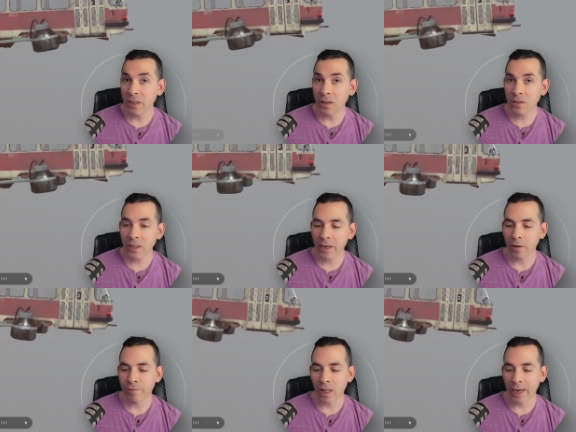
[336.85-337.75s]
It looks
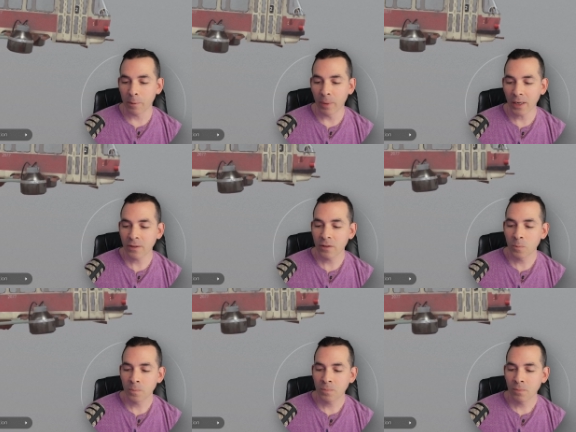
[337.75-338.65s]
like a flying bus.